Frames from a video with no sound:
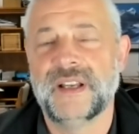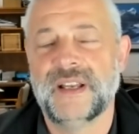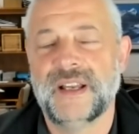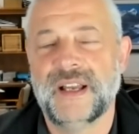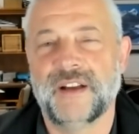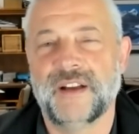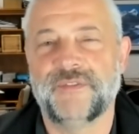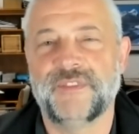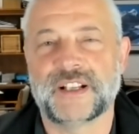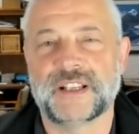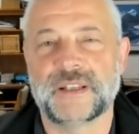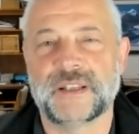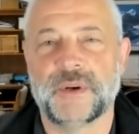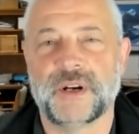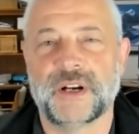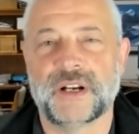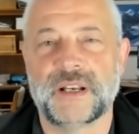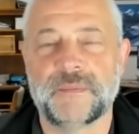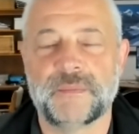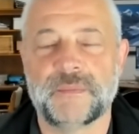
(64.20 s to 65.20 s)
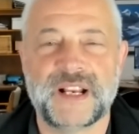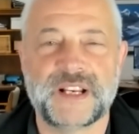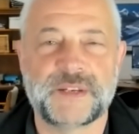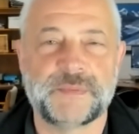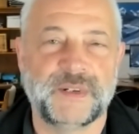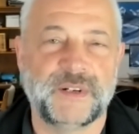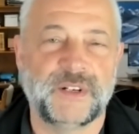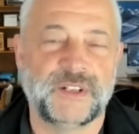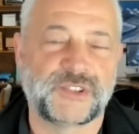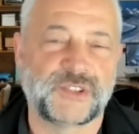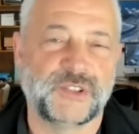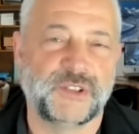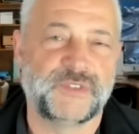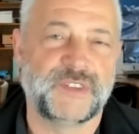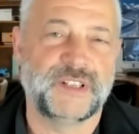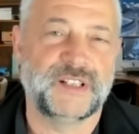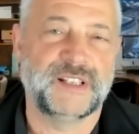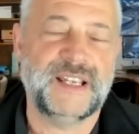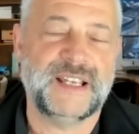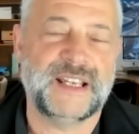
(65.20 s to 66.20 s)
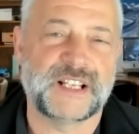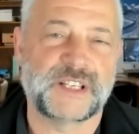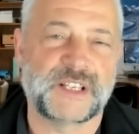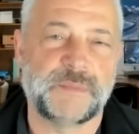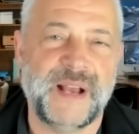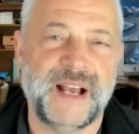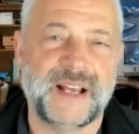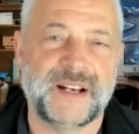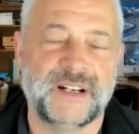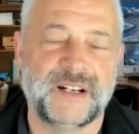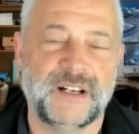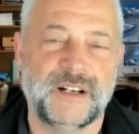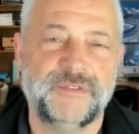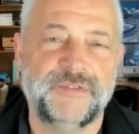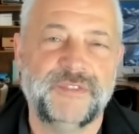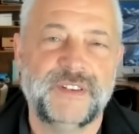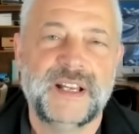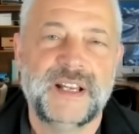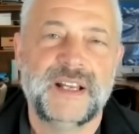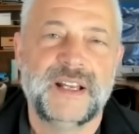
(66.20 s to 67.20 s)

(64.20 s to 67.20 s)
affect the parking brakes. But also, if the leak gets bad enough,